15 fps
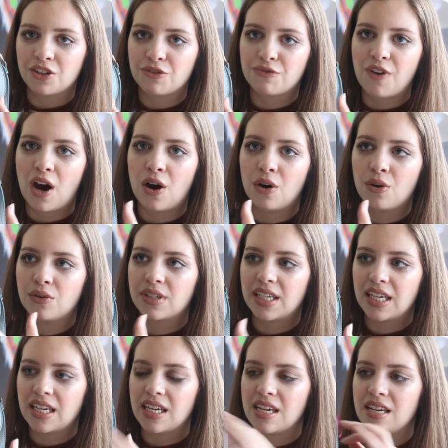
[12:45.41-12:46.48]
your phone,
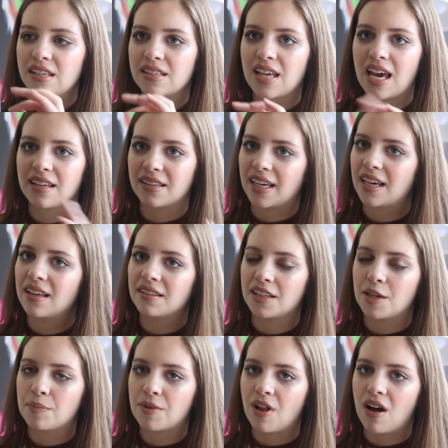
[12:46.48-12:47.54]
keys, and like a
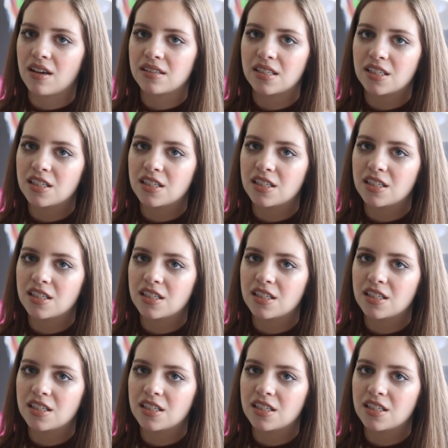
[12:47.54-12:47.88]
lip gloss.